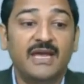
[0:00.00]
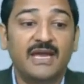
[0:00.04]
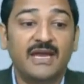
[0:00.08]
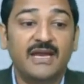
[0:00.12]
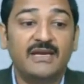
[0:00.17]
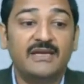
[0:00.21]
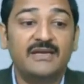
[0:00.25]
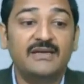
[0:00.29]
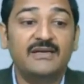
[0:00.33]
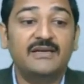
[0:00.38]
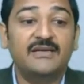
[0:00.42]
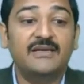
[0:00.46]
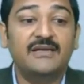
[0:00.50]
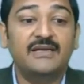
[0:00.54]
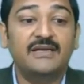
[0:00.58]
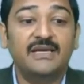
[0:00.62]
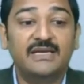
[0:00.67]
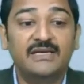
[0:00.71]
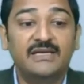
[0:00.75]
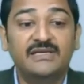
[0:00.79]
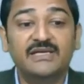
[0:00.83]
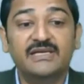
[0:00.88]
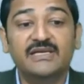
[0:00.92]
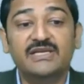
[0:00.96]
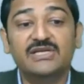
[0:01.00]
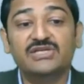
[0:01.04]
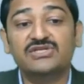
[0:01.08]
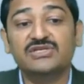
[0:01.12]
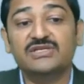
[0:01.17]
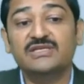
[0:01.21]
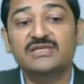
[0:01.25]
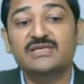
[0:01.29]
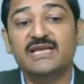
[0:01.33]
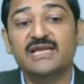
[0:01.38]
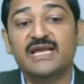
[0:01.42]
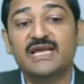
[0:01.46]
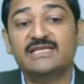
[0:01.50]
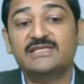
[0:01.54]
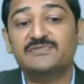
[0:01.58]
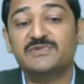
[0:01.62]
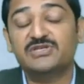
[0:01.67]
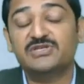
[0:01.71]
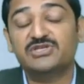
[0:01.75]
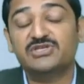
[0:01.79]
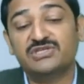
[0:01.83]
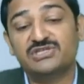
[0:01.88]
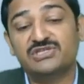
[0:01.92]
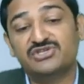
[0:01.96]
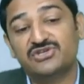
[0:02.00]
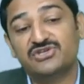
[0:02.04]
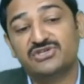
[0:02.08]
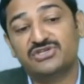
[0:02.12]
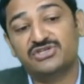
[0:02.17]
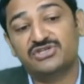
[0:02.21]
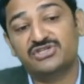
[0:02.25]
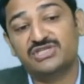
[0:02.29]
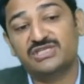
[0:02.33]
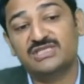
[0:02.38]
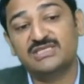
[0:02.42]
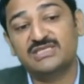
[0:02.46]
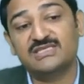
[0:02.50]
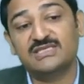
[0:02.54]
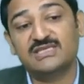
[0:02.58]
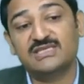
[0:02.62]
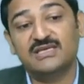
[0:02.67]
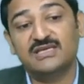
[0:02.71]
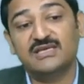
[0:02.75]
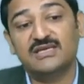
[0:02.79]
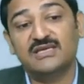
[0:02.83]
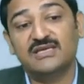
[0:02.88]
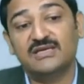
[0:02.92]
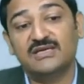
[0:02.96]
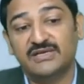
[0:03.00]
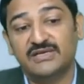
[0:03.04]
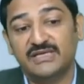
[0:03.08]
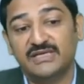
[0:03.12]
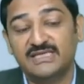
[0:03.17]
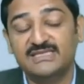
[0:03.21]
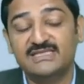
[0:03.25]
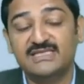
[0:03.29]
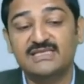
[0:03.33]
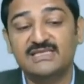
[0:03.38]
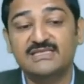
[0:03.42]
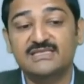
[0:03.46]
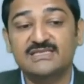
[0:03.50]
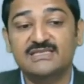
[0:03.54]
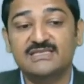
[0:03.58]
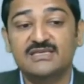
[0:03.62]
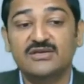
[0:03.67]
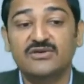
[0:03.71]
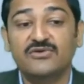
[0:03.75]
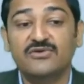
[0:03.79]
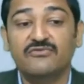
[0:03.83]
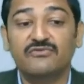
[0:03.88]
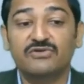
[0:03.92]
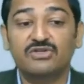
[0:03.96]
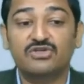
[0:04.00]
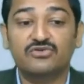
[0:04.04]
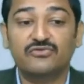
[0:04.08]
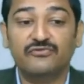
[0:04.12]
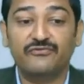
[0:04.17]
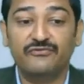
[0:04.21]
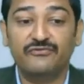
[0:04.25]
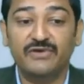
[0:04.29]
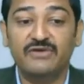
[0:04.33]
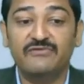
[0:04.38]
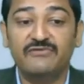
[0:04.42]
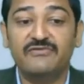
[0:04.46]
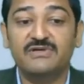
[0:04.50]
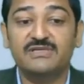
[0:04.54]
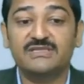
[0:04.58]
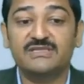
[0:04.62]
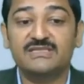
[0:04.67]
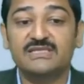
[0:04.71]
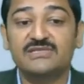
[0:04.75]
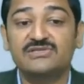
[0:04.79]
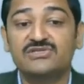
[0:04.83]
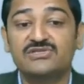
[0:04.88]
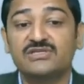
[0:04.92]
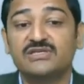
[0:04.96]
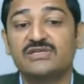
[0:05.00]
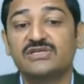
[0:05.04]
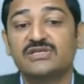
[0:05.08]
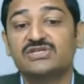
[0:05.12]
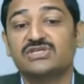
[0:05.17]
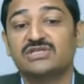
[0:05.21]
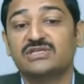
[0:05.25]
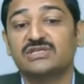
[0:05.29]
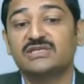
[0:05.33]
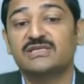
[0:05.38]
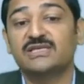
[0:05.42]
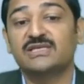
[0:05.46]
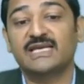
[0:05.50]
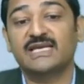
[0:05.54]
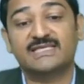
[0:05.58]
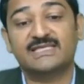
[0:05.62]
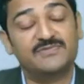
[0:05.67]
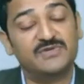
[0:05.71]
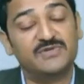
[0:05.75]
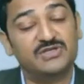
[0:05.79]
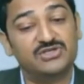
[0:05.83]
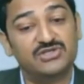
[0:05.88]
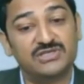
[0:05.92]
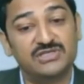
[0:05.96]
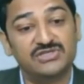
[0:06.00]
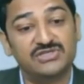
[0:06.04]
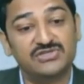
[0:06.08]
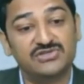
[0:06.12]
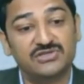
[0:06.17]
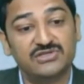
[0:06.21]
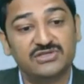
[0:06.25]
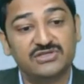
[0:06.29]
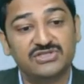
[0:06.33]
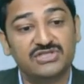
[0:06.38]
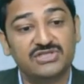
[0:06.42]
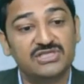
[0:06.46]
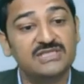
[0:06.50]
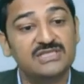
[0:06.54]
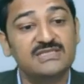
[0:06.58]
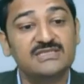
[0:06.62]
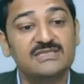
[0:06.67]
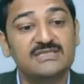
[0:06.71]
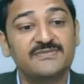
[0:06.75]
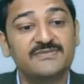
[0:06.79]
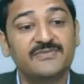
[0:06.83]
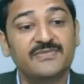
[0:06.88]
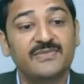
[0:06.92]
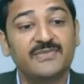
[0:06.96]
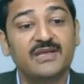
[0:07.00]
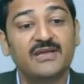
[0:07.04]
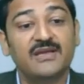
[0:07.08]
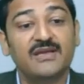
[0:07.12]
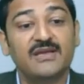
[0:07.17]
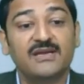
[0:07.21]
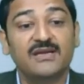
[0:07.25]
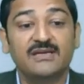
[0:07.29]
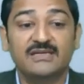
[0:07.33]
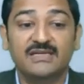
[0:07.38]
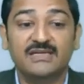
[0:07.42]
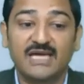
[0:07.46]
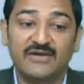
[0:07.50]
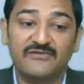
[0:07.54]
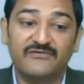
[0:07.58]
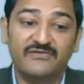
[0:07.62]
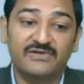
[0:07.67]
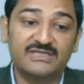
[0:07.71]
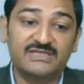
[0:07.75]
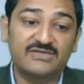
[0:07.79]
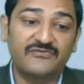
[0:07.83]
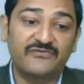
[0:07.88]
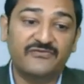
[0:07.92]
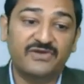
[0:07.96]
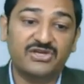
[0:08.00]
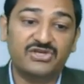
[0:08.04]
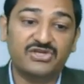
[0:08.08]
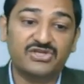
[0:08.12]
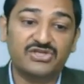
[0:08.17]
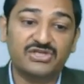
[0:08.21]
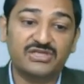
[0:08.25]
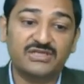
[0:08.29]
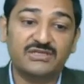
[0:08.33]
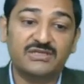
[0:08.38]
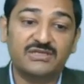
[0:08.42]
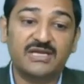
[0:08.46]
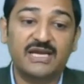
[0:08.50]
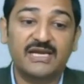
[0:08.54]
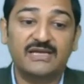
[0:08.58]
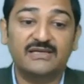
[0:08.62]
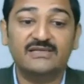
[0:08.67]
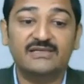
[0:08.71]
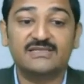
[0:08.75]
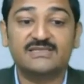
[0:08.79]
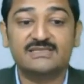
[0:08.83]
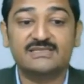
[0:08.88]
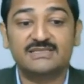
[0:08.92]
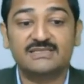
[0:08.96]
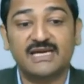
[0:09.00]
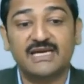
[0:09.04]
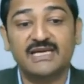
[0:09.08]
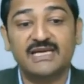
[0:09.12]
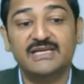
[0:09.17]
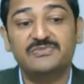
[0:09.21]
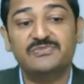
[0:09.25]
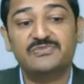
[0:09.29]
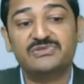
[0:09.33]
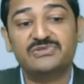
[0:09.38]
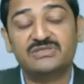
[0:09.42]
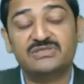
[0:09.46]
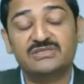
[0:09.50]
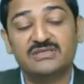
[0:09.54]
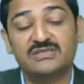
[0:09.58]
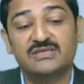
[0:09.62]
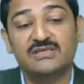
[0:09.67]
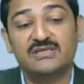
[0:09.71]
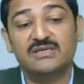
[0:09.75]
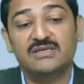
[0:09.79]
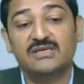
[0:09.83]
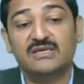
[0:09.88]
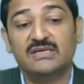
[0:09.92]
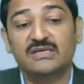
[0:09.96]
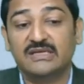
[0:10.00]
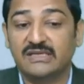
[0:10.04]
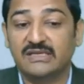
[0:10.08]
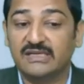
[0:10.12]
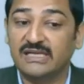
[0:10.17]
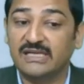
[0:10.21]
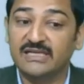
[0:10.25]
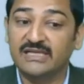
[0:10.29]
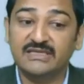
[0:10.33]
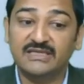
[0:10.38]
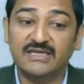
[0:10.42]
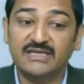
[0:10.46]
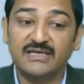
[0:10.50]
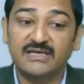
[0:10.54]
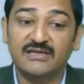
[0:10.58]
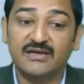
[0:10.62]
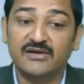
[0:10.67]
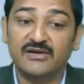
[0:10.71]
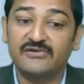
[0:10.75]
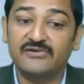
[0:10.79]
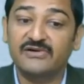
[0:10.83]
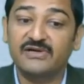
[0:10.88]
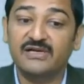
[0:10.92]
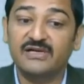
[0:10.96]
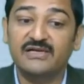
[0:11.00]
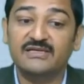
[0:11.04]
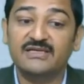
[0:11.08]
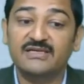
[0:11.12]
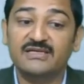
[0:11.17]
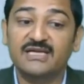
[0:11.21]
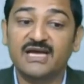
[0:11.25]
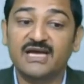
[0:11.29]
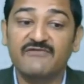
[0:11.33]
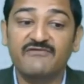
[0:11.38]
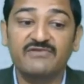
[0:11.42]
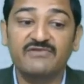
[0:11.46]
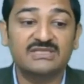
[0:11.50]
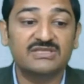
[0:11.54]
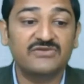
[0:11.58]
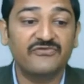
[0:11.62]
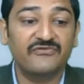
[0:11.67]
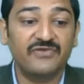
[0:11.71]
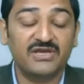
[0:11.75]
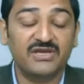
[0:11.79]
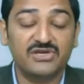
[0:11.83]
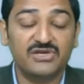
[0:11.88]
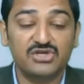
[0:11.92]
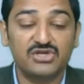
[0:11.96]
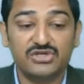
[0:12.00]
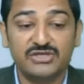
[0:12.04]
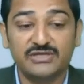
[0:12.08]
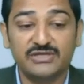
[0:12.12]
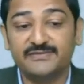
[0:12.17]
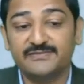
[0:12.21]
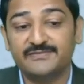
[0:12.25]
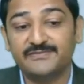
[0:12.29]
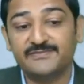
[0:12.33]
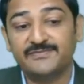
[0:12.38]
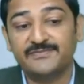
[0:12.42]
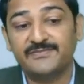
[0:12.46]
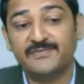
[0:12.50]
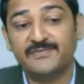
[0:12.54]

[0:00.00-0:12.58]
and integration in expansion strategies, reasons which favors integration in expansion strategies, diversification and its types, related and unrelated diversification,